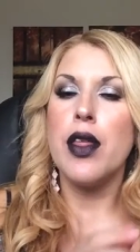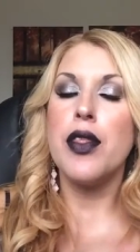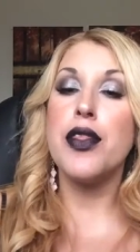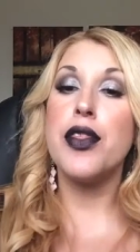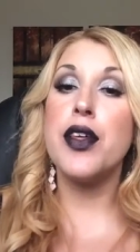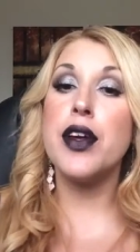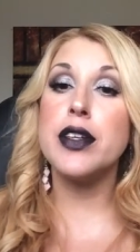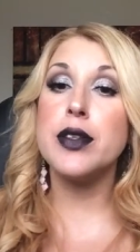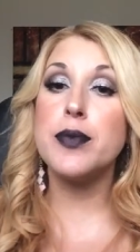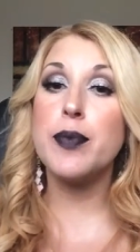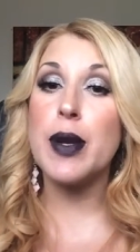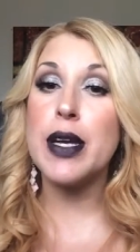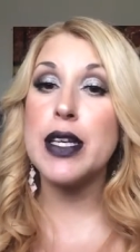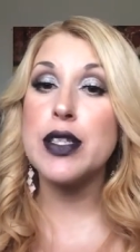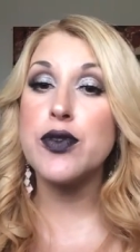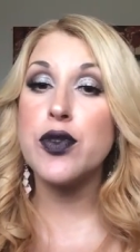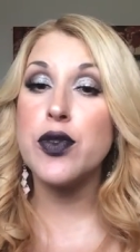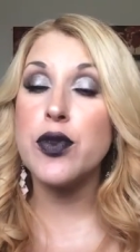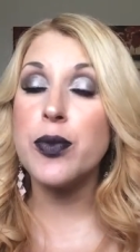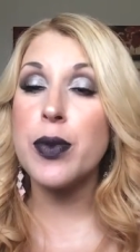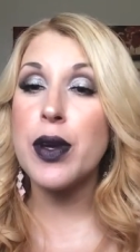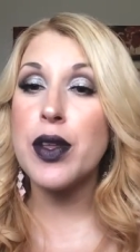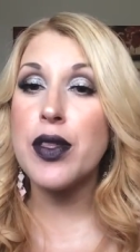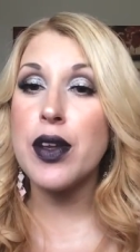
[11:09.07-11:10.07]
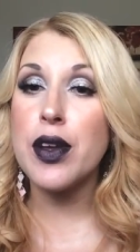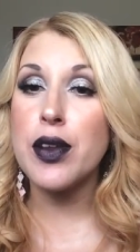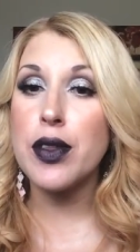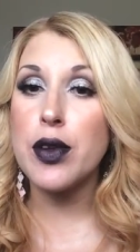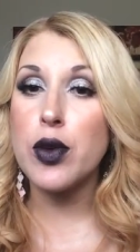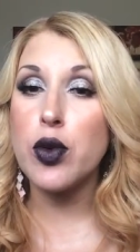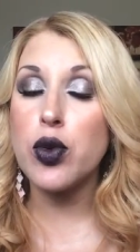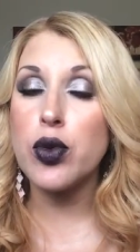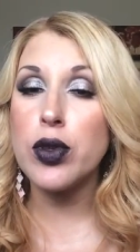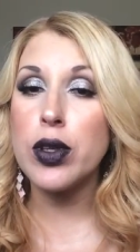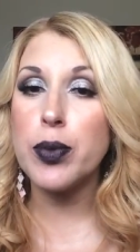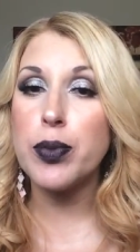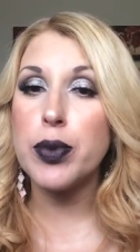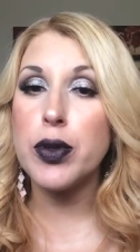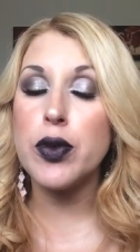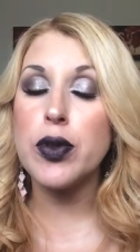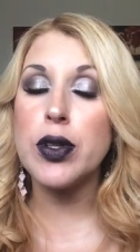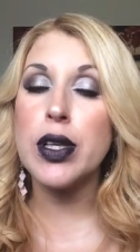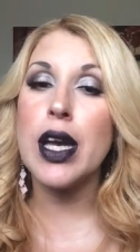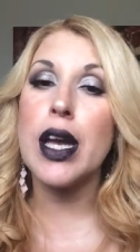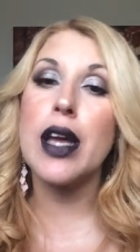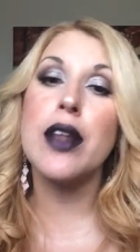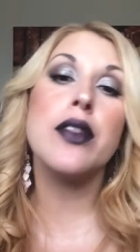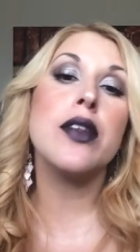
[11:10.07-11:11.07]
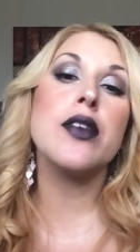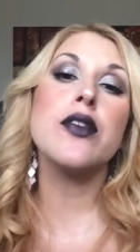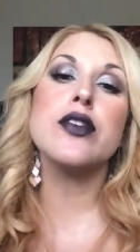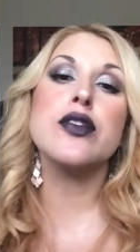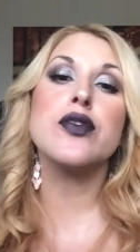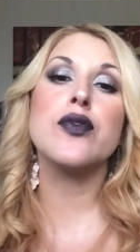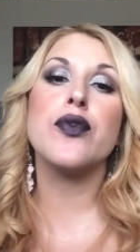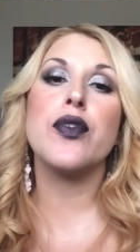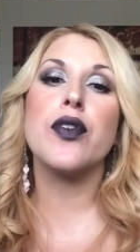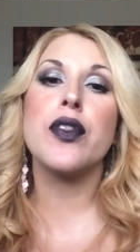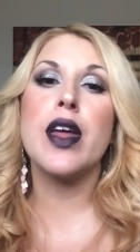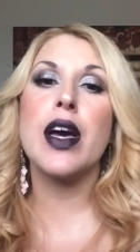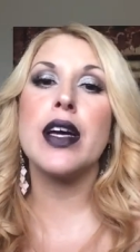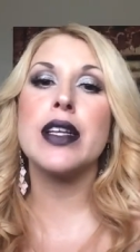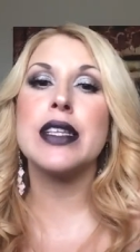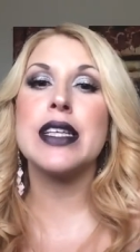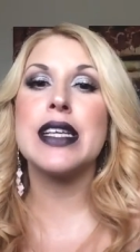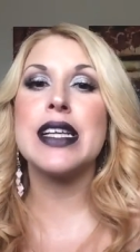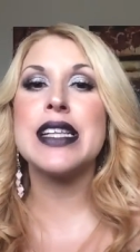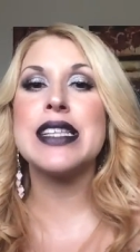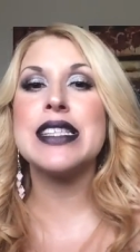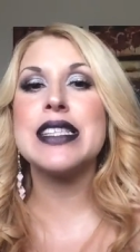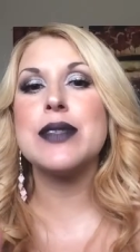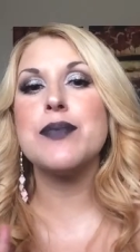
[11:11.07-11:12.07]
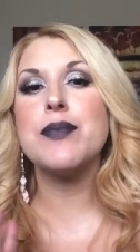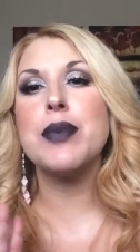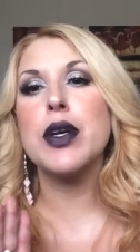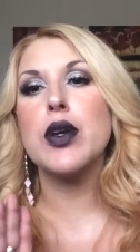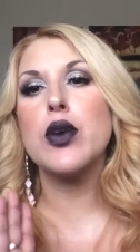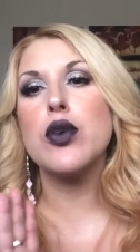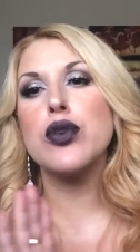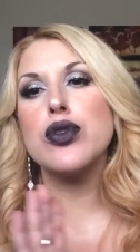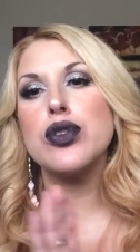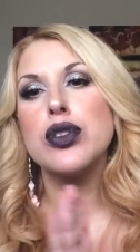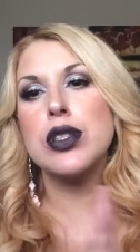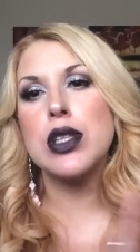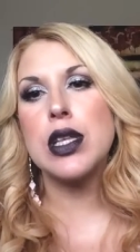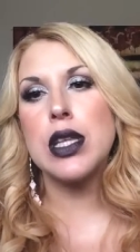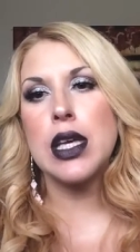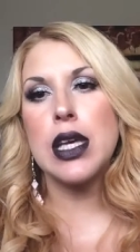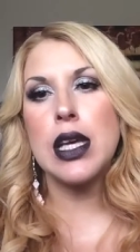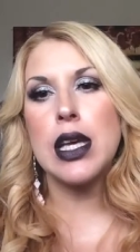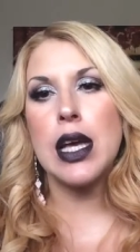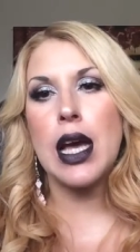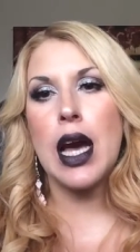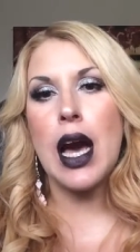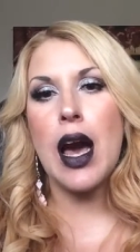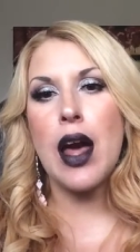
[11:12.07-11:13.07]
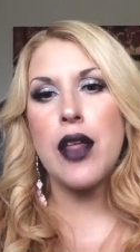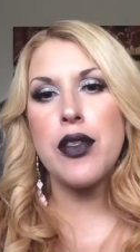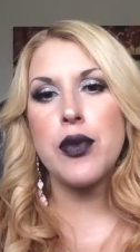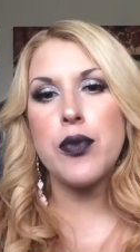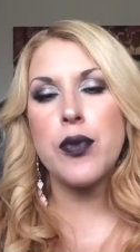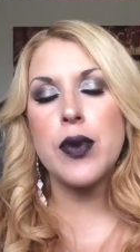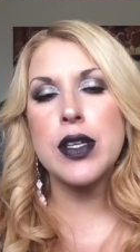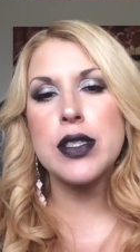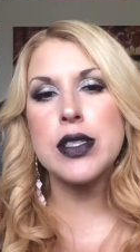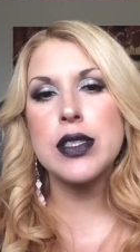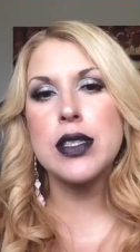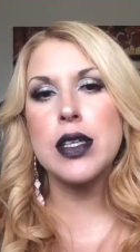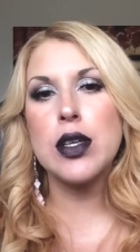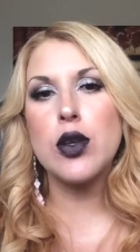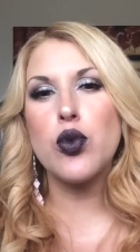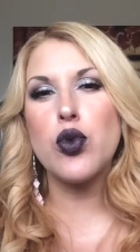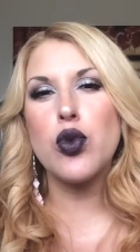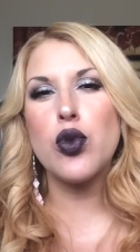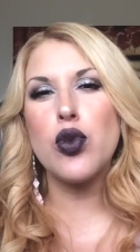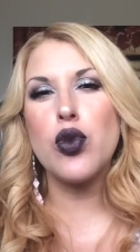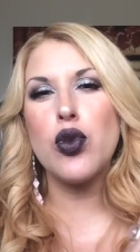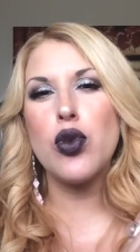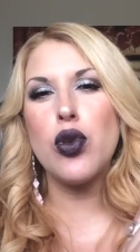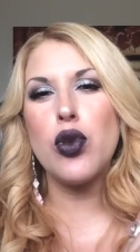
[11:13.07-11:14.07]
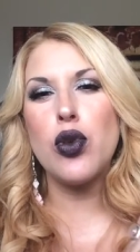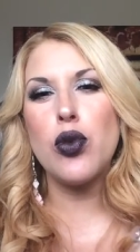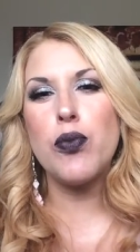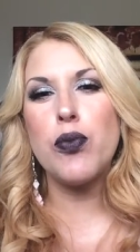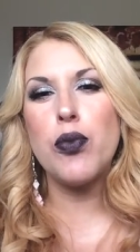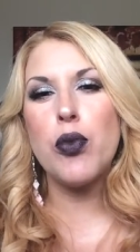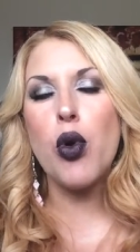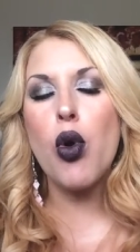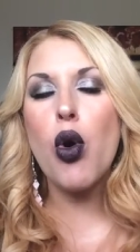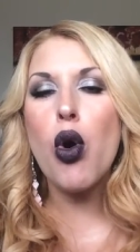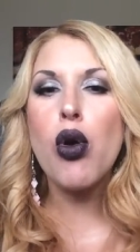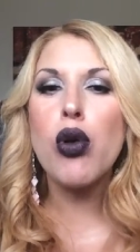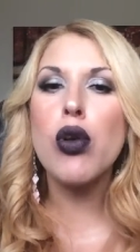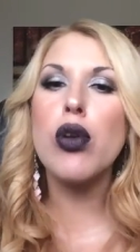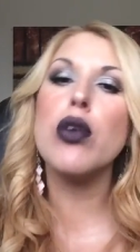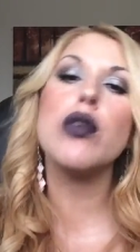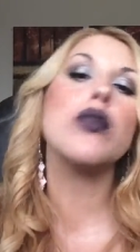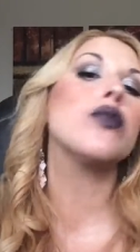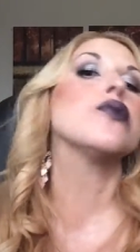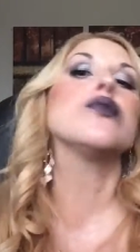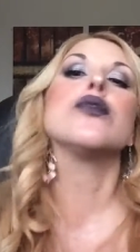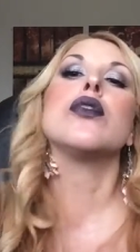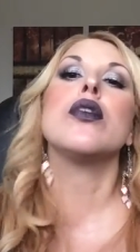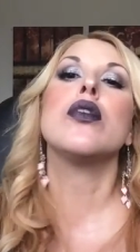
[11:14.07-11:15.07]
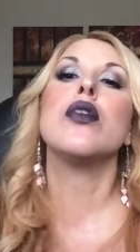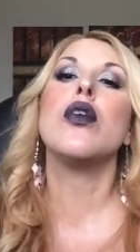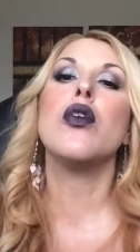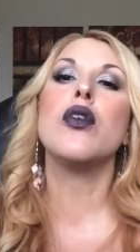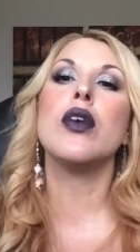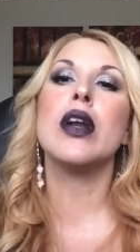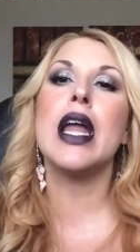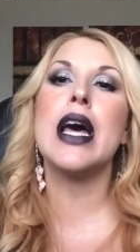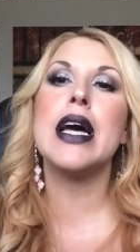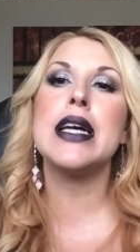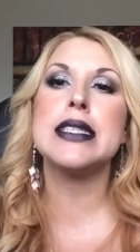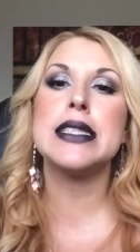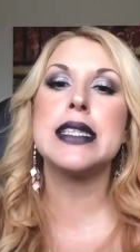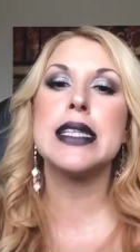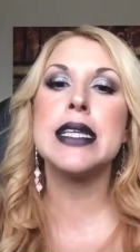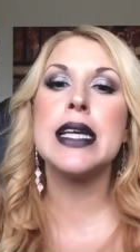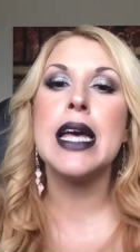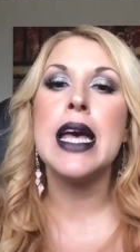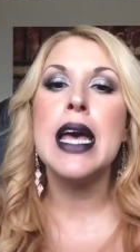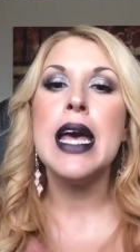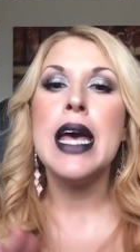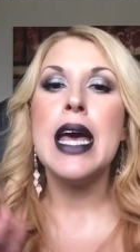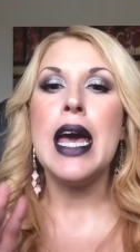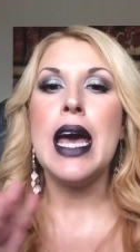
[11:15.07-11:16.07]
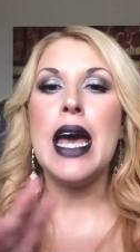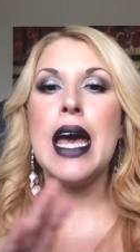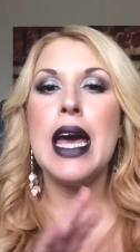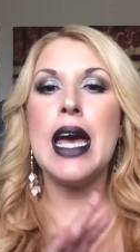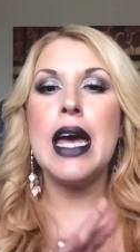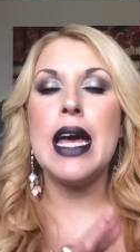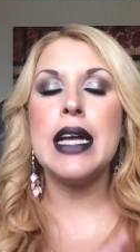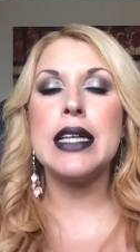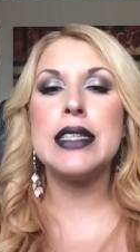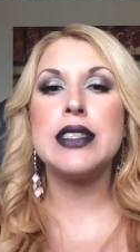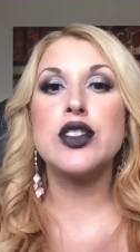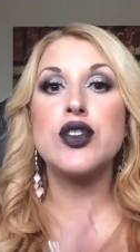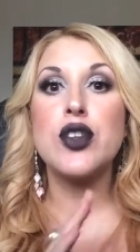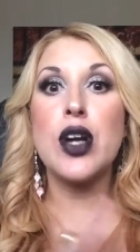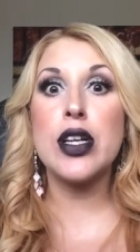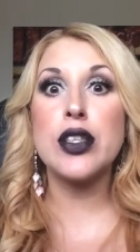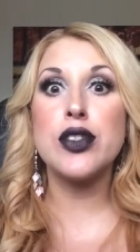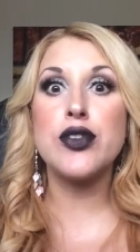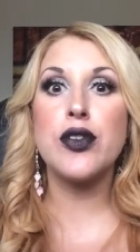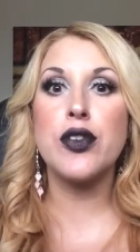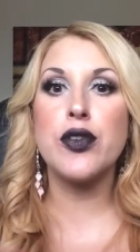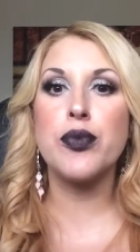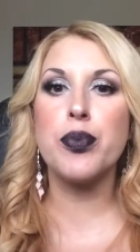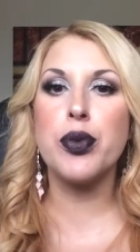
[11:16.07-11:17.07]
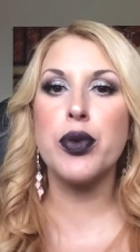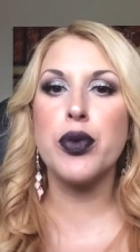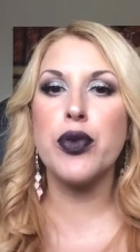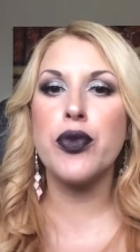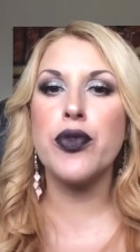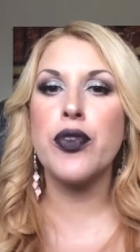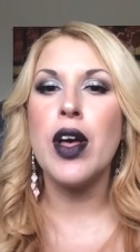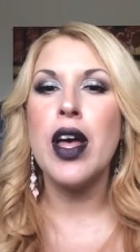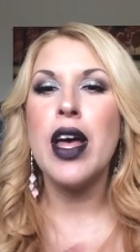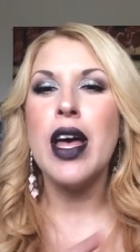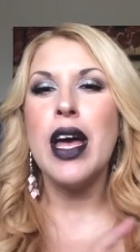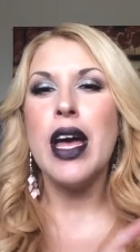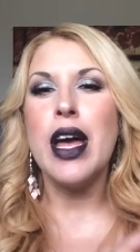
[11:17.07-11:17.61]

Third place for me, they're the Huda Beauty, and the reason for that it's because the other ones, they were more long-lasting and transfer-proof.